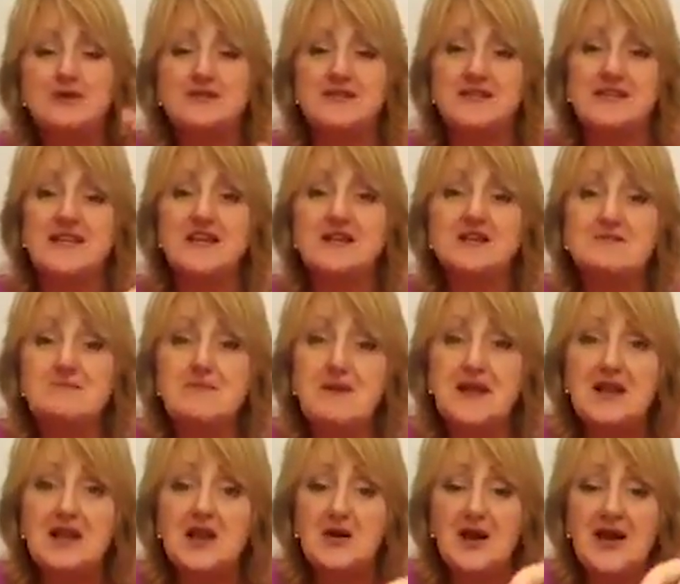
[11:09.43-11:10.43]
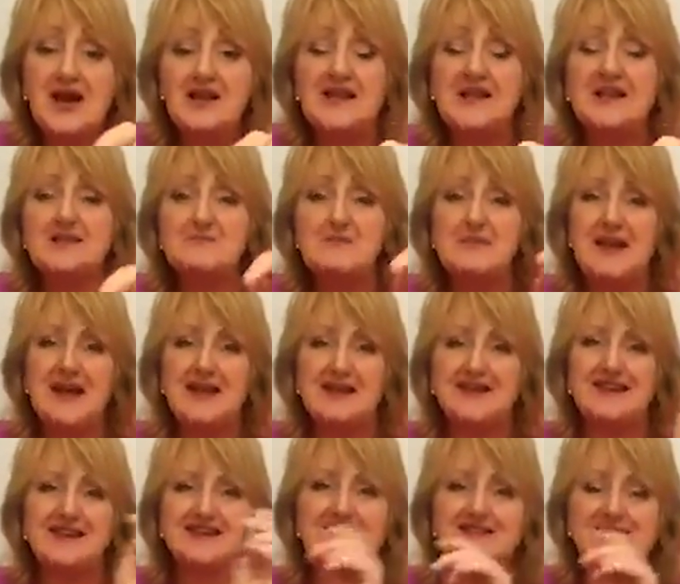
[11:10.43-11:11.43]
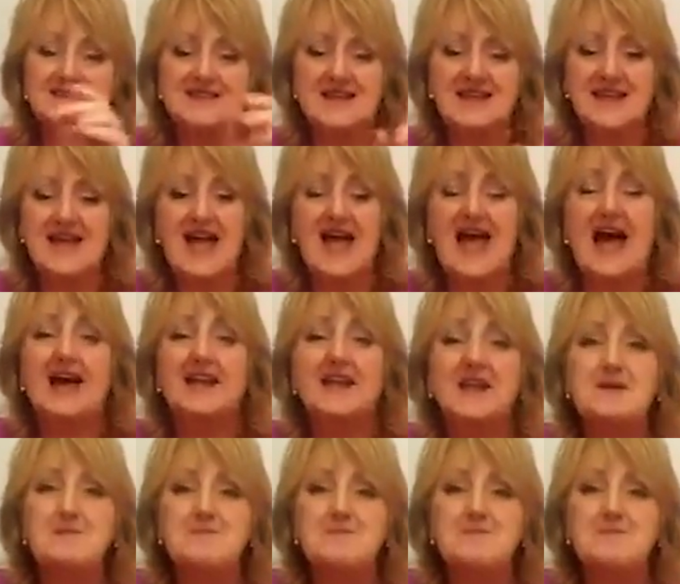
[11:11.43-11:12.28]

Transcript: and put in his pillow and his blanket,